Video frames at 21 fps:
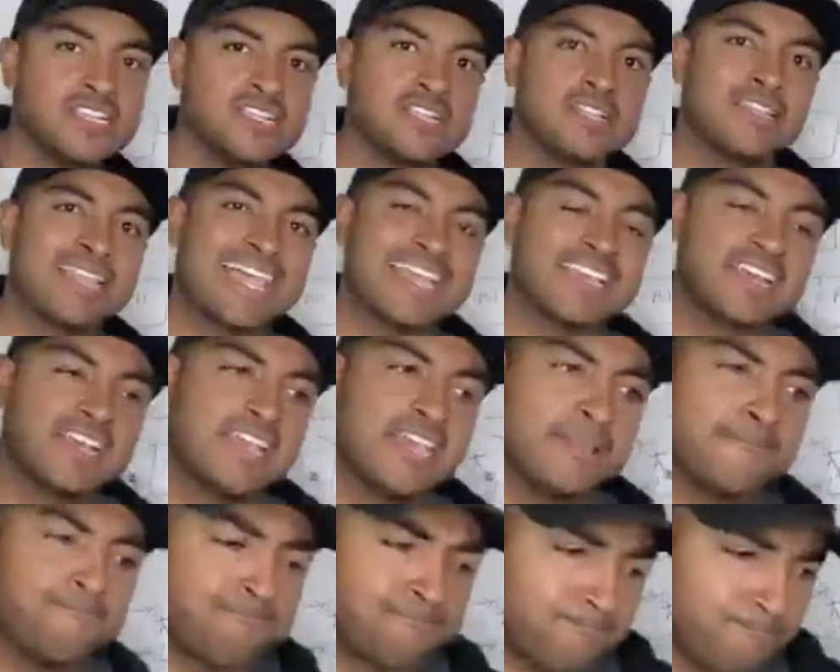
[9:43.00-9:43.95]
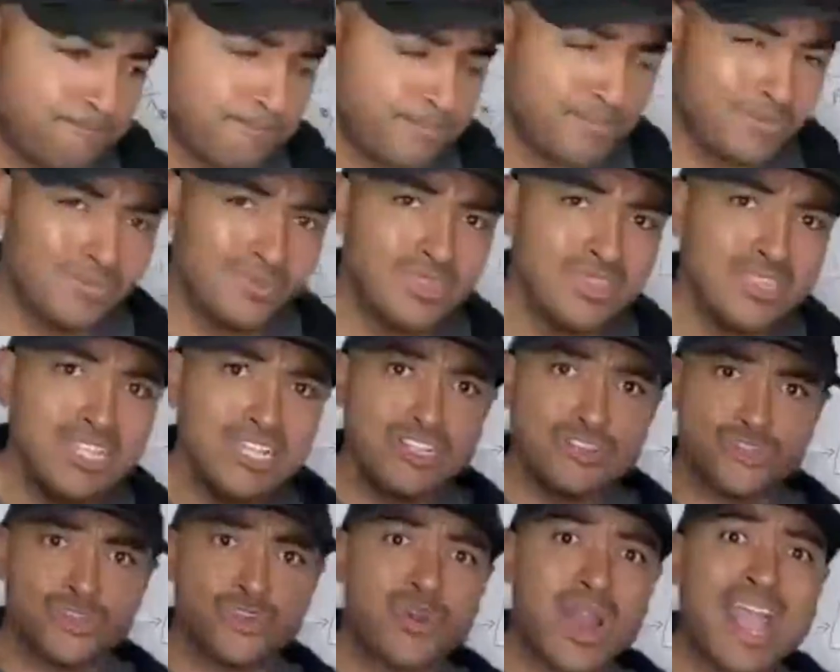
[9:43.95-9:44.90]
it like a
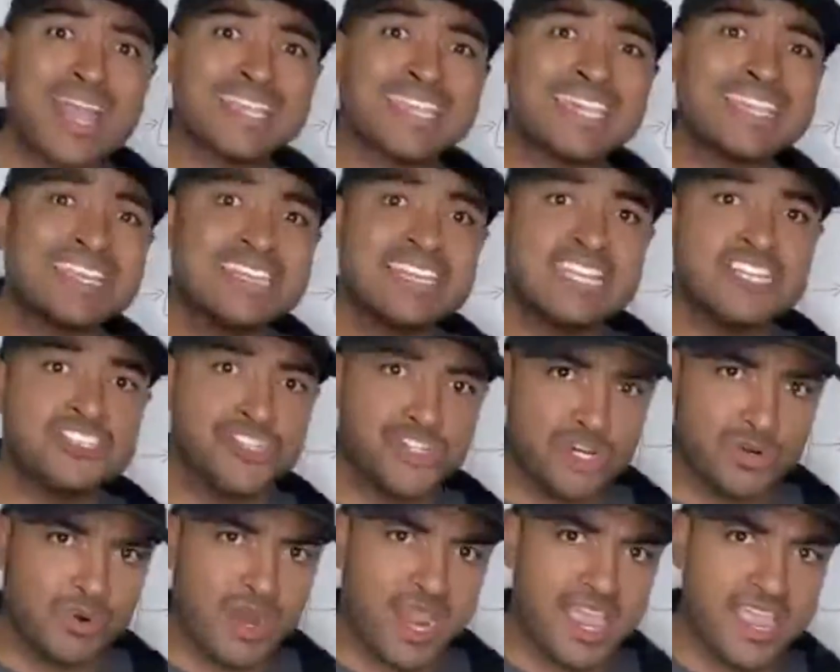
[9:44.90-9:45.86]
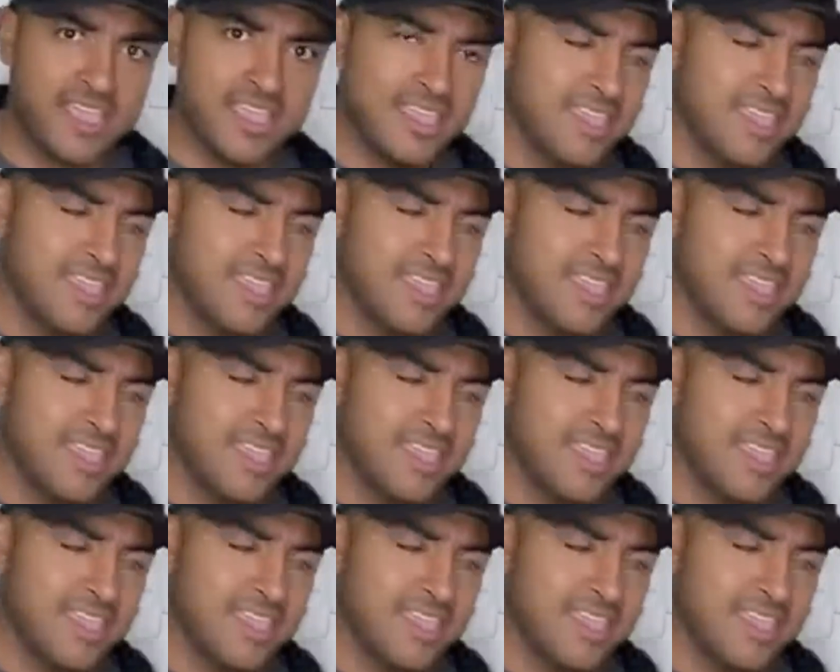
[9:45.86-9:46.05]
tracking ninja, right?